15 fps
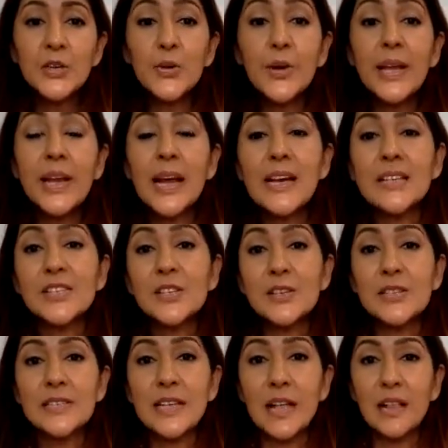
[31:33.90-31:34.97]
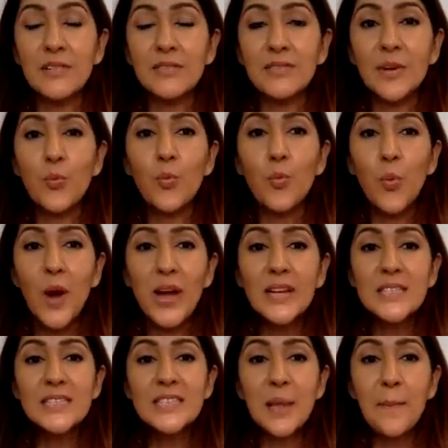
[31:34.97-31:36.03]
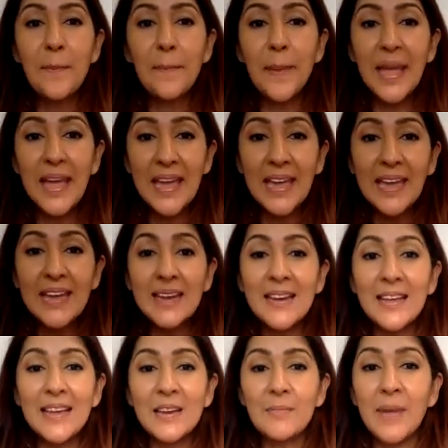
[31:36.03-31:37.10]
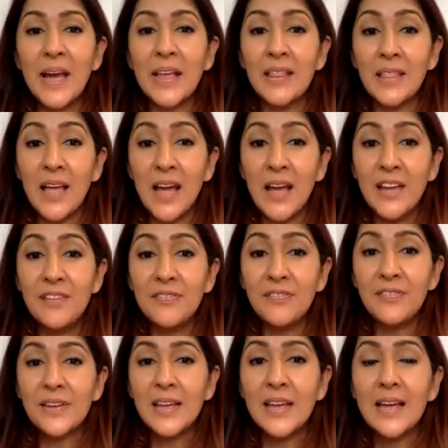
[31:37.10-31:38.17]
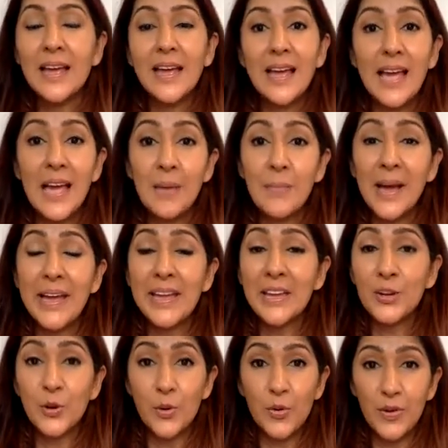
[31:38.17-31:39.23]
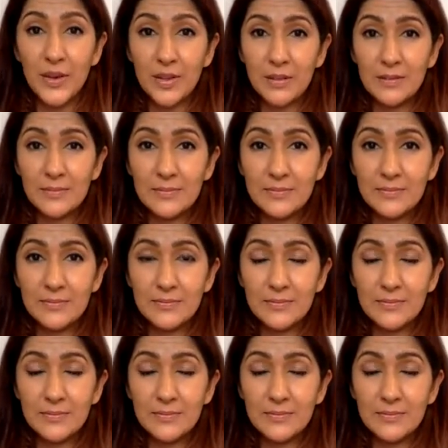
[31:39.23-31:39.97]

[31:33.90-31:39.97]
So you can ask yourself, what pain in my life am I ignoring?